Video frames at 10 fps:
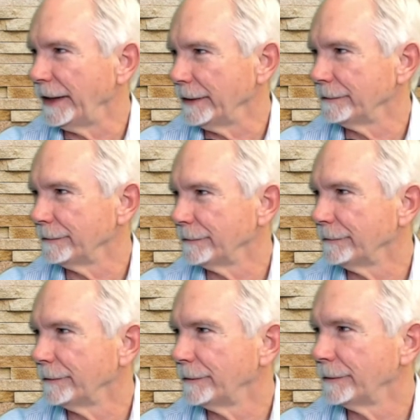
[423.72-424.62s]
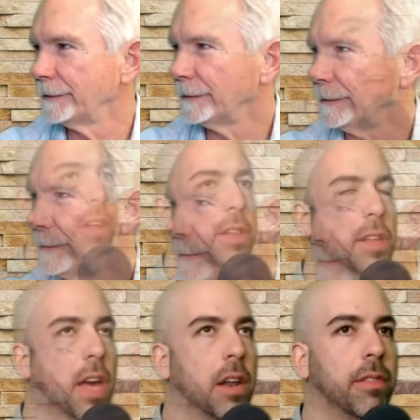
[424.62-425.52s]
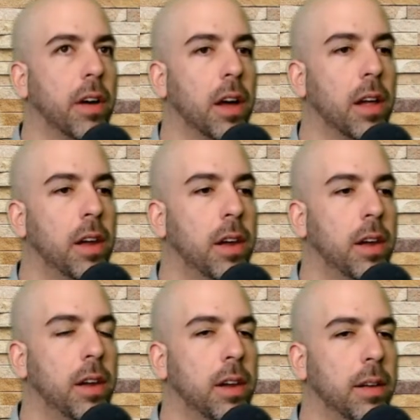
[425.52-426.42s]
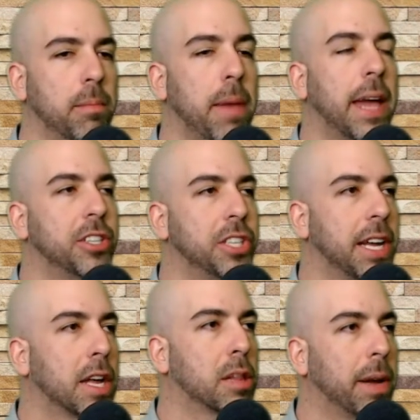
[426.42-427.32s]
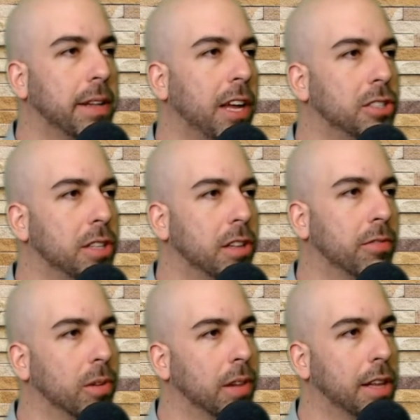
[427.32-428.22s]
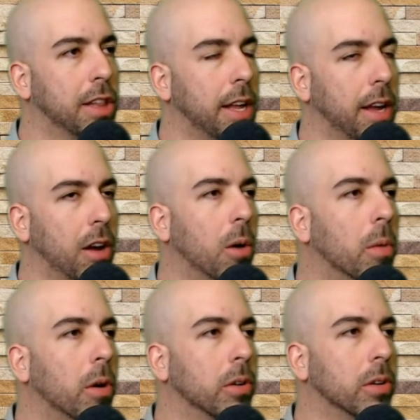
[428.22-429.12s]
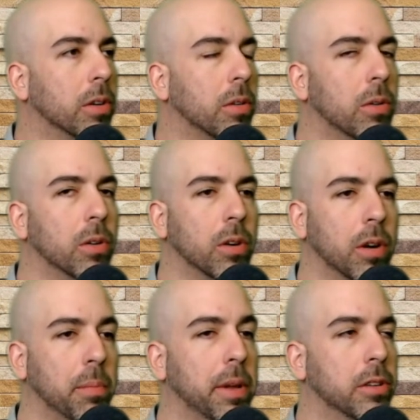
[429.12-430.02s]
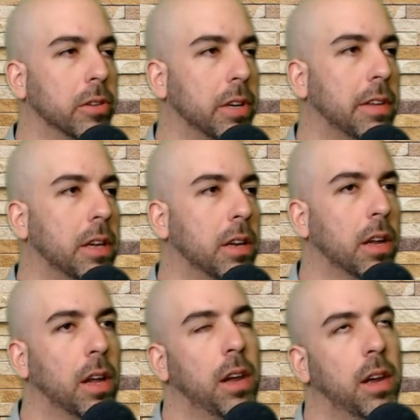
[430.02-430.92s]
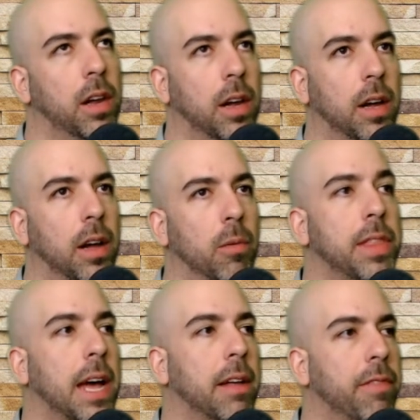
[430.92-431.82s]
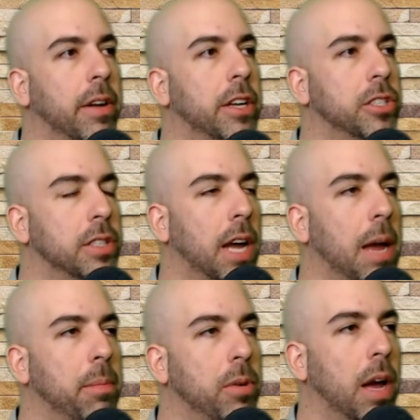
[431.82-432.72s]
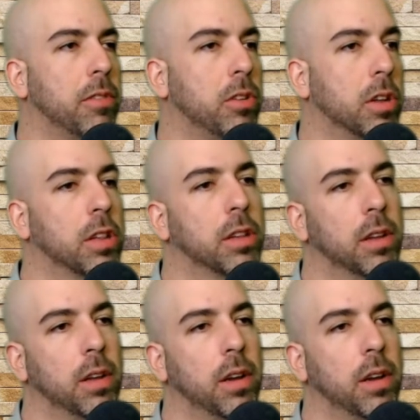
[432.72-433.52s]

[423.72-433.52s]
You just have to expect it. A lot of it's kind of managing expectations for, let's say, a homeowner or a builder. Even with that foundation type, you have to just